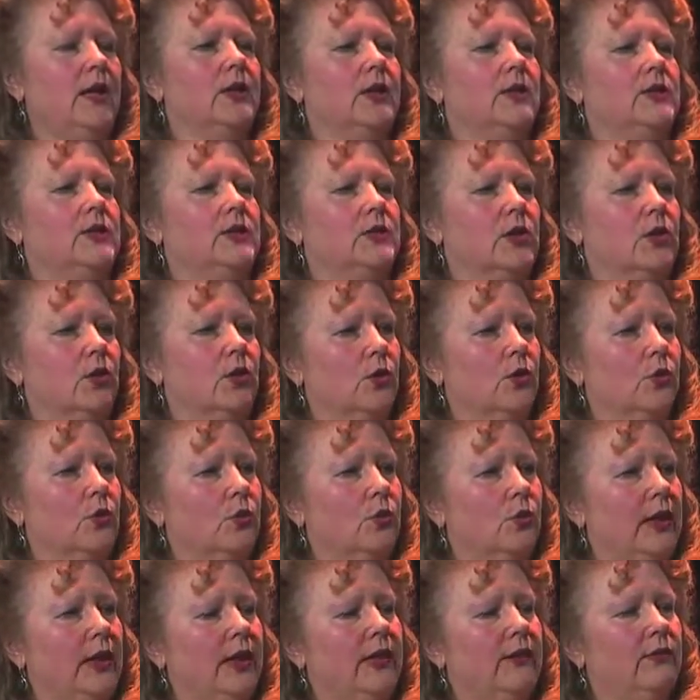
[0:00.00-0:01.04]

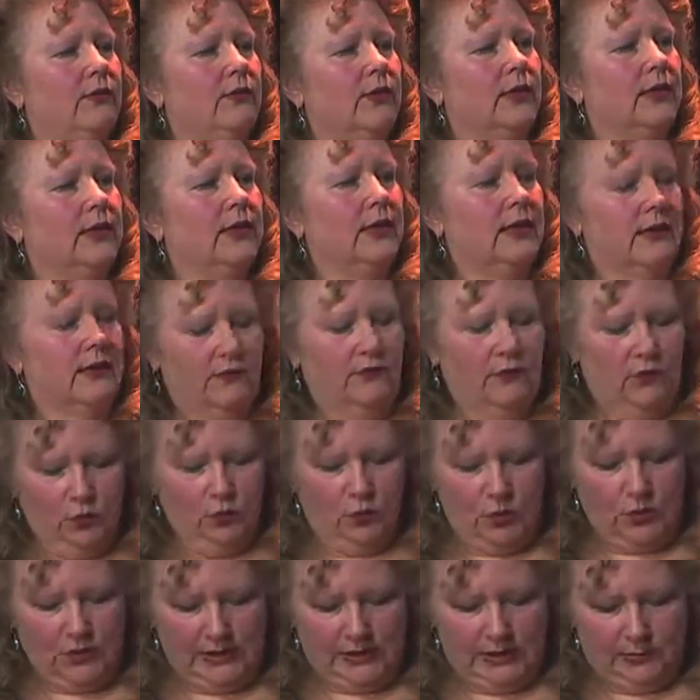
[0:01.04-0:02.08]
So even if you
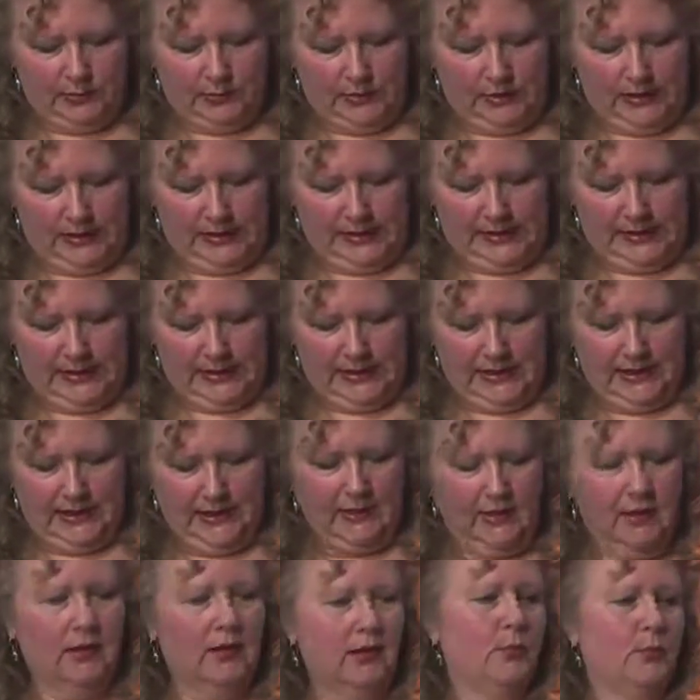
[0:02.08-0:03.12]
are displacing
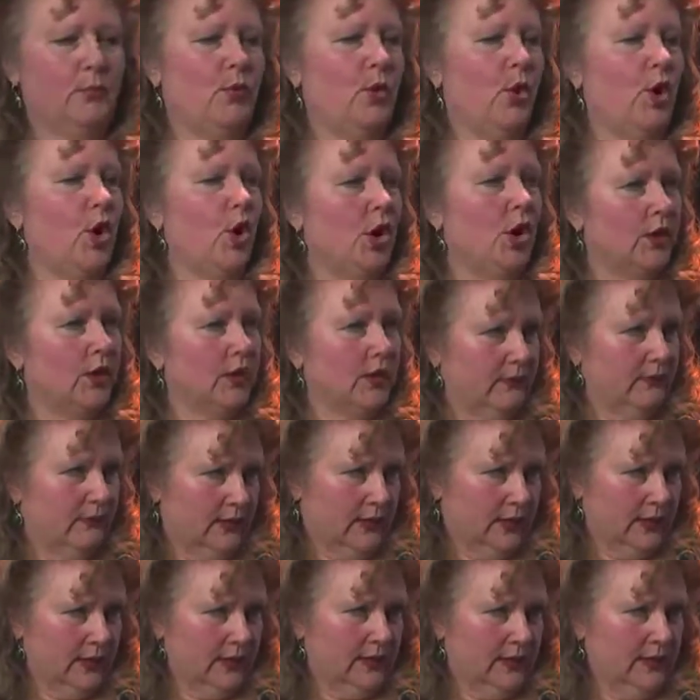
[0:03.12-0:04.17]
part of
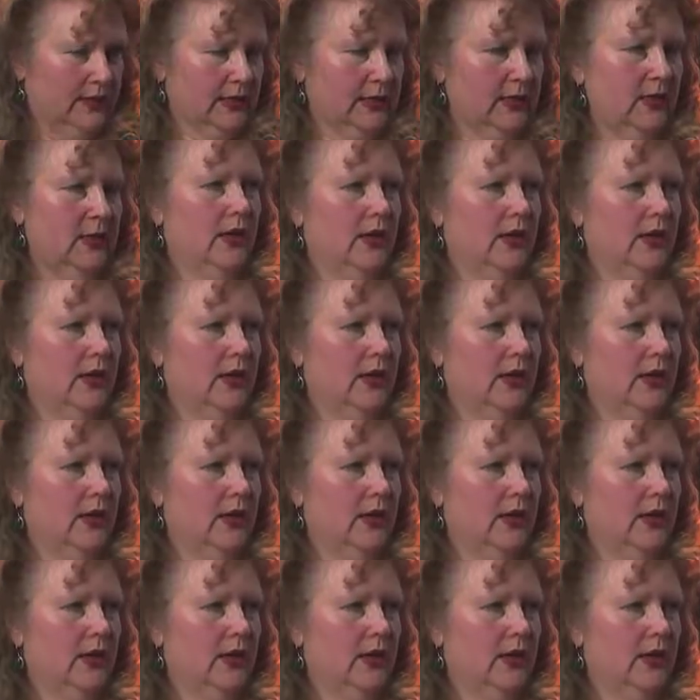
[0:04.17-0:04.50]
it,